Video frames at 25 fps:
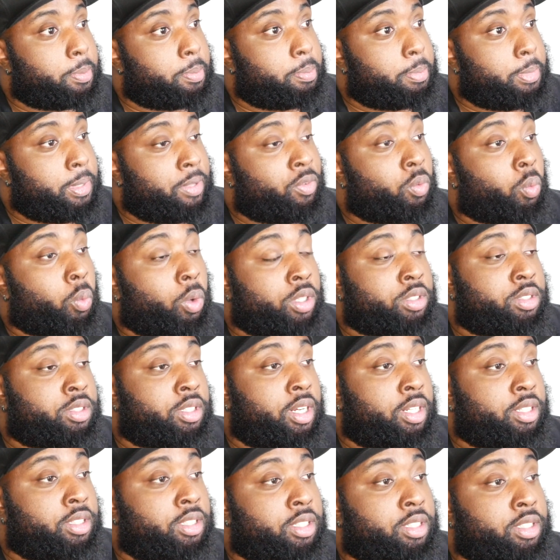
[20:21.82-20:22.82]
Even worse
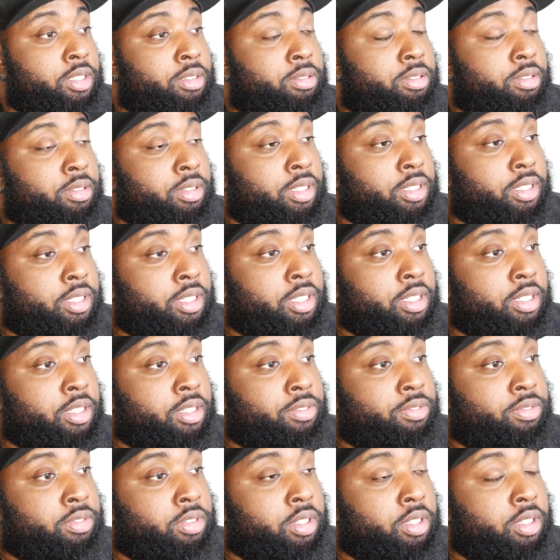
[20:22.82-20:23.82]
than I did at the end
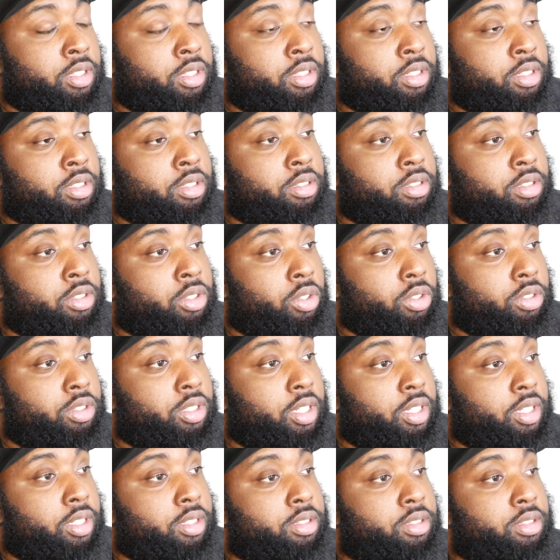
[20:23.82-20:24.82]
of
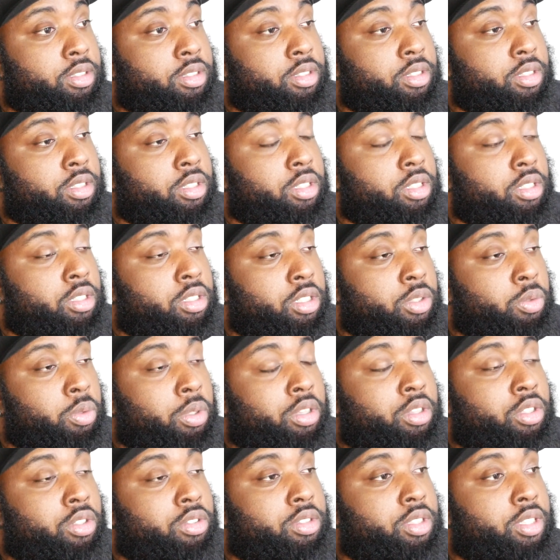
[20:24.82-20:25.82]
13. Because
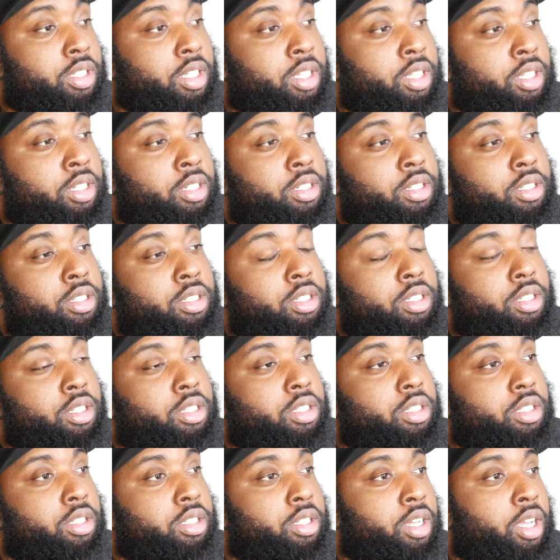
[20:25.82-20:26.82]
while 13
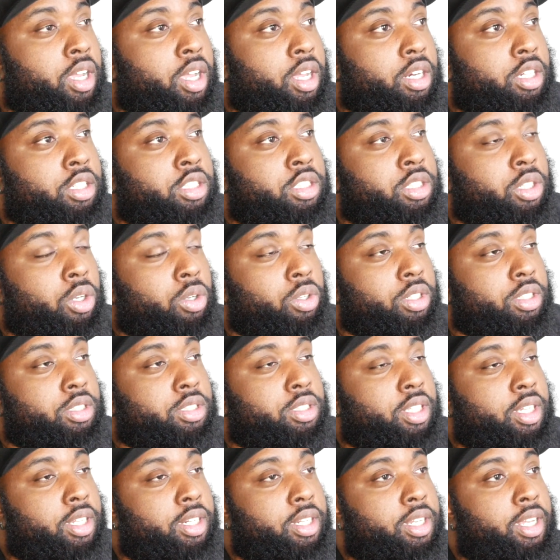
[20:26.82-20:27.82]
kind of showed us
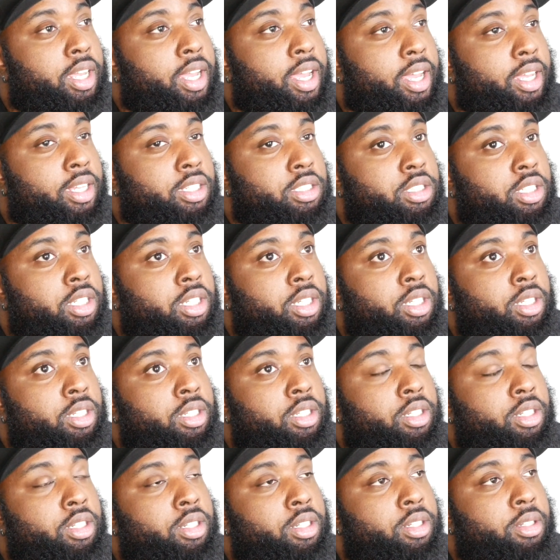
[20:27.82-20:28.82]
that he has a
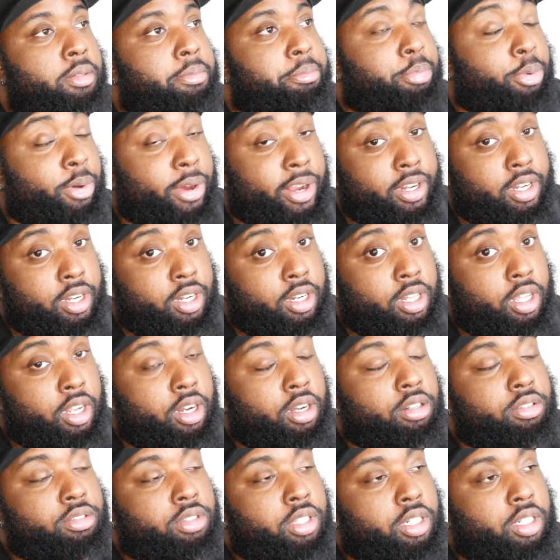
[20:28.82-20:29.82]
brain in
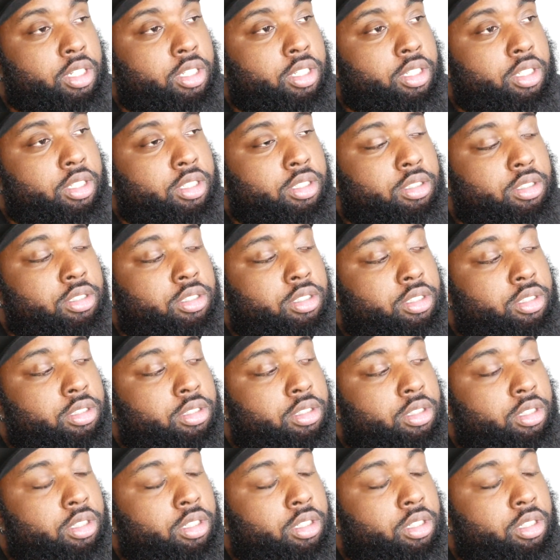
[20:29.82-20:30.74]
there, that he is,